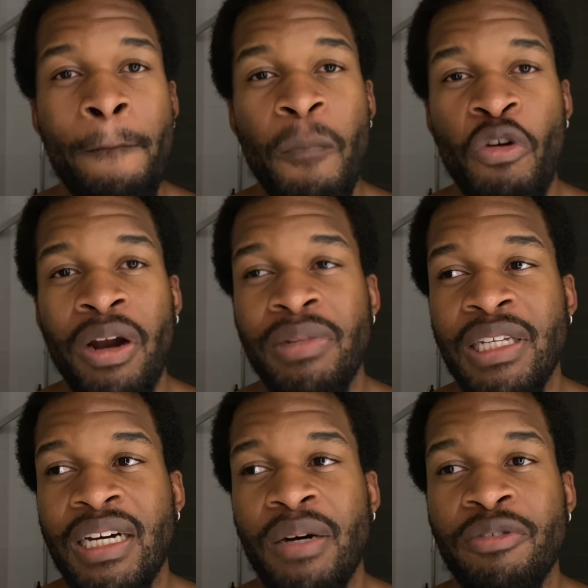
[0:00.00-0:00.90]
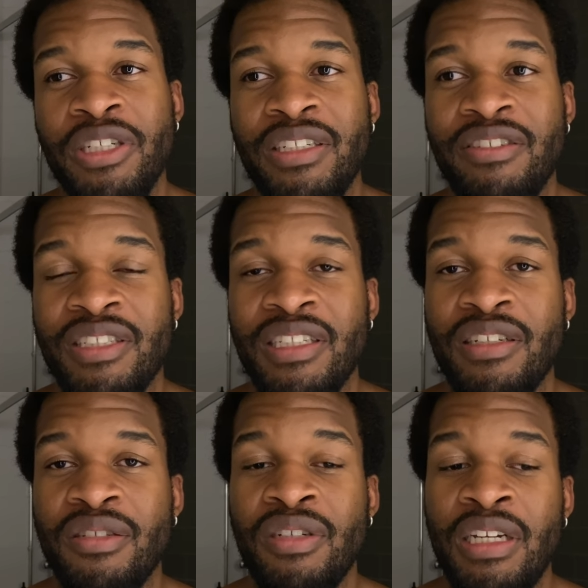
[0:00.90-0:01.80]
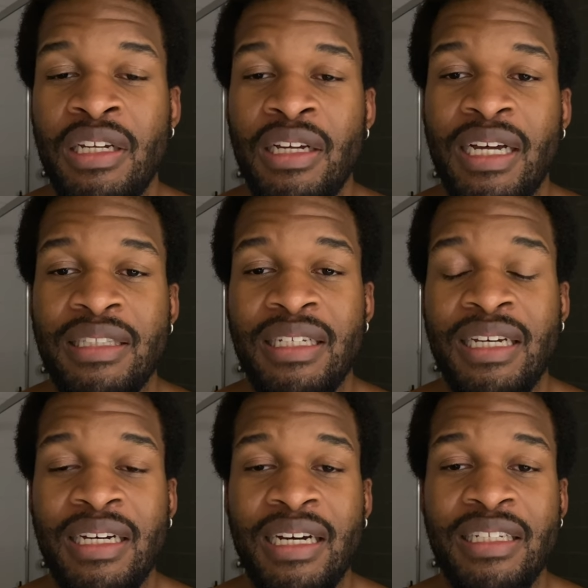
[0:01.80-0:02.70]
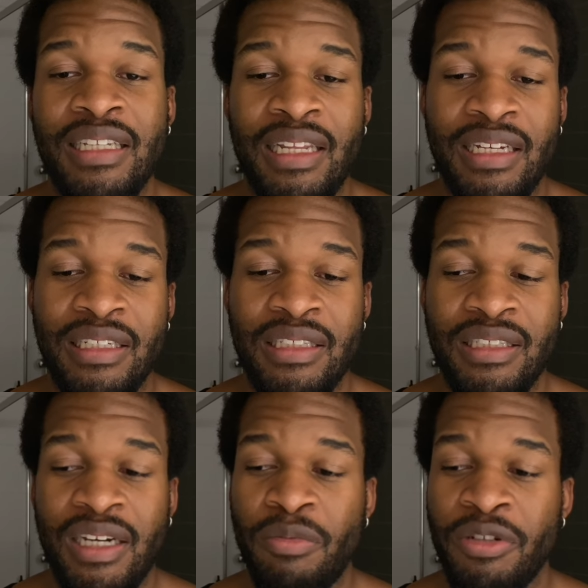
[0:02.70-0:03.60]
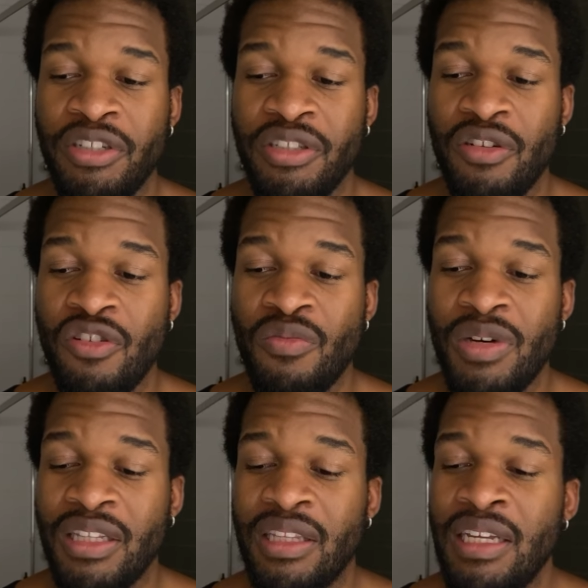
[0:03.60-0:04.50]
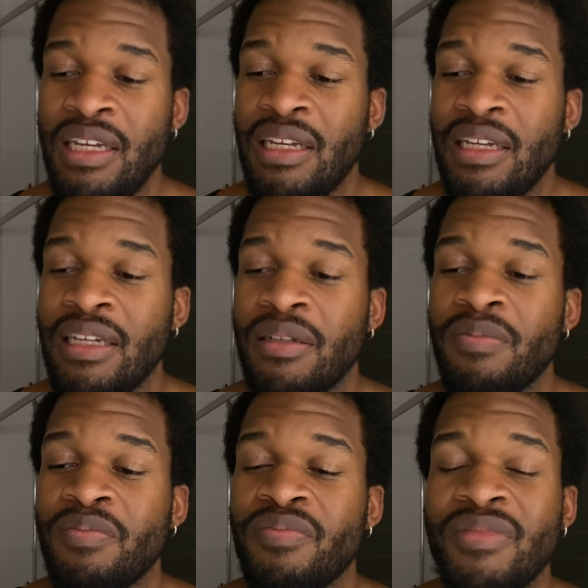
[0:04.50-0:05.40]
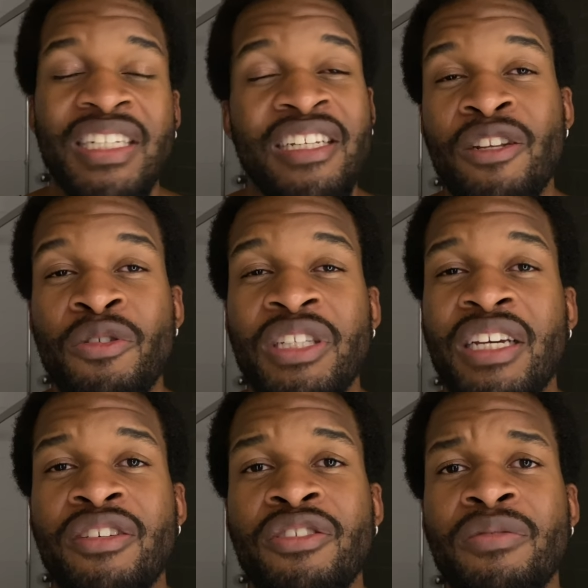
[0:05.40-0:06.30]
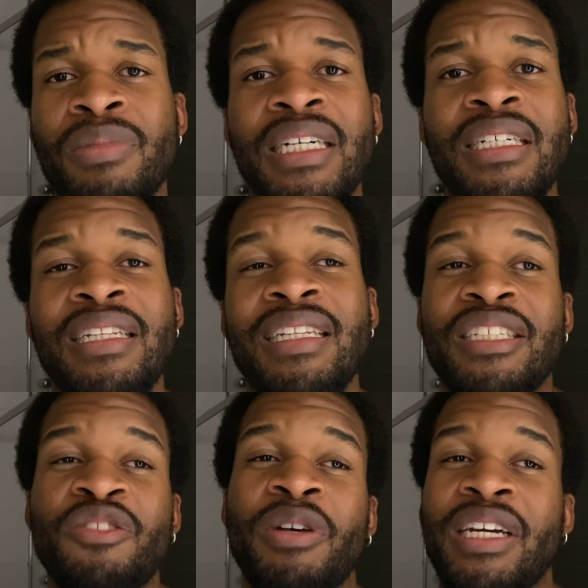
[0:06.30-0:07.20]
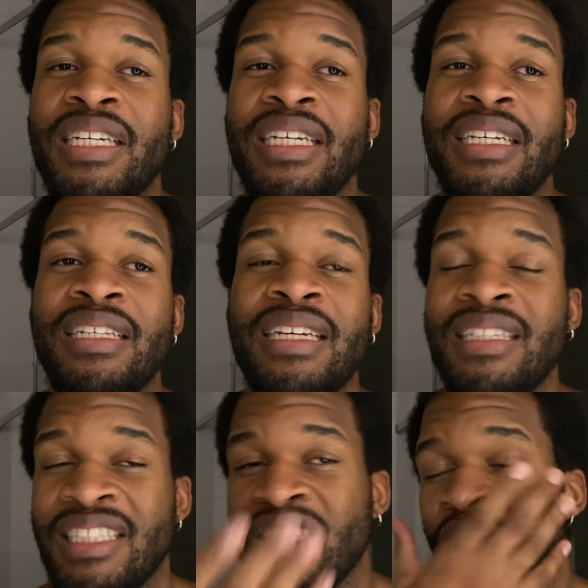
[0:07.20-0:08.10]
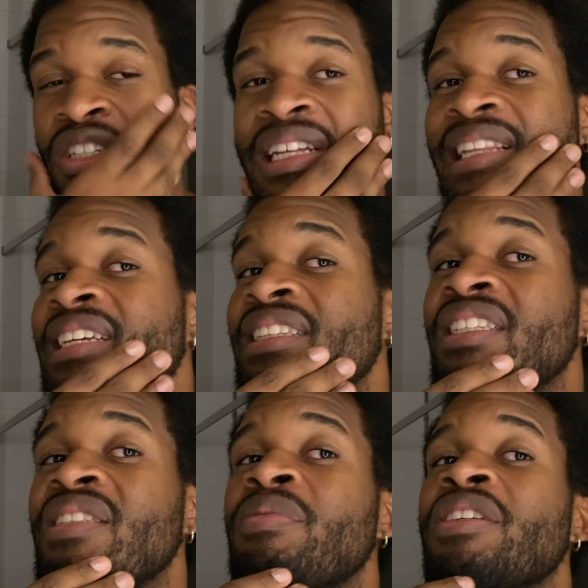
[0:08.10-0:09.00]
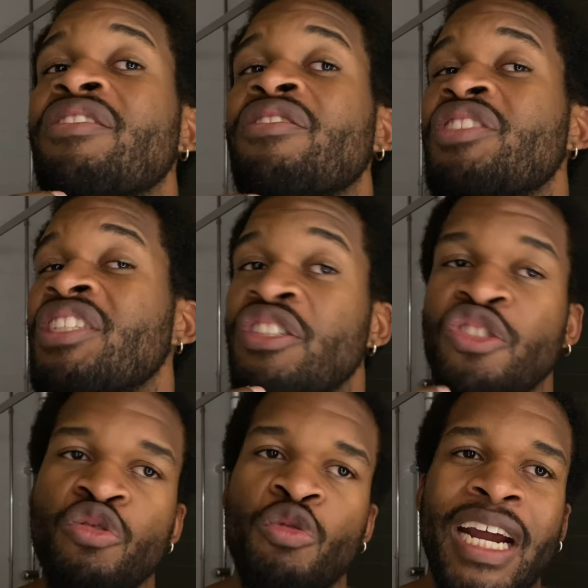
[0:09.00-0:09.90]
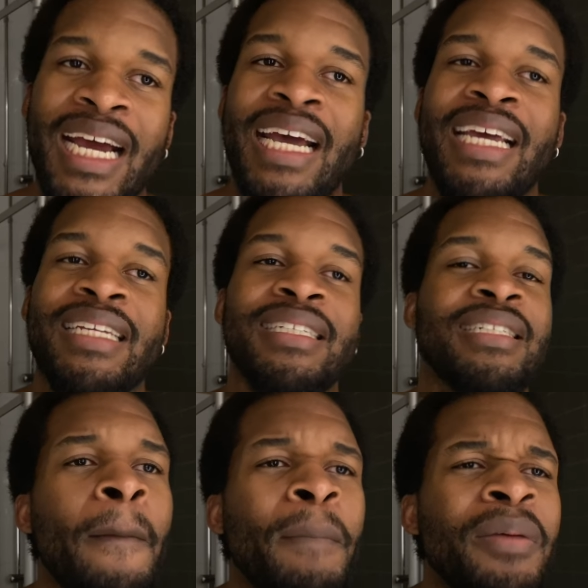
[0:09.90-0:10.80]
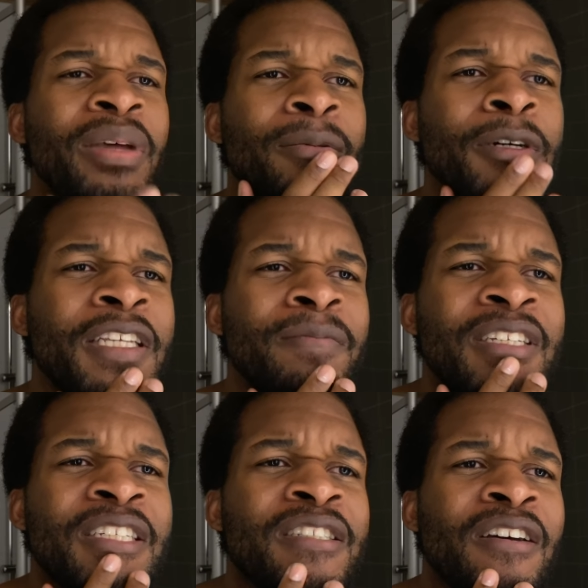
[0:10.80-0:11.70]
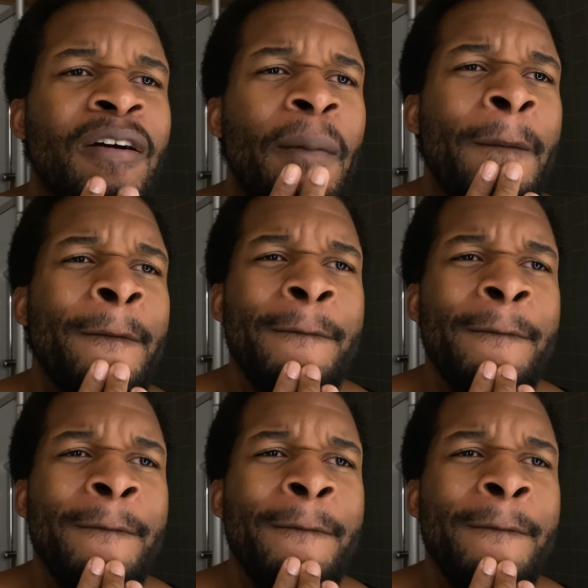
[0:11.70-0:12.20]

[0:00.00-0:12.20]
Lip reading: probably a couple years now. I think I cut it like a couple years ago, but it didn't look that good. But let's try again and just try to clean this beard, because it's dry. And maybe I'm gonna keep this little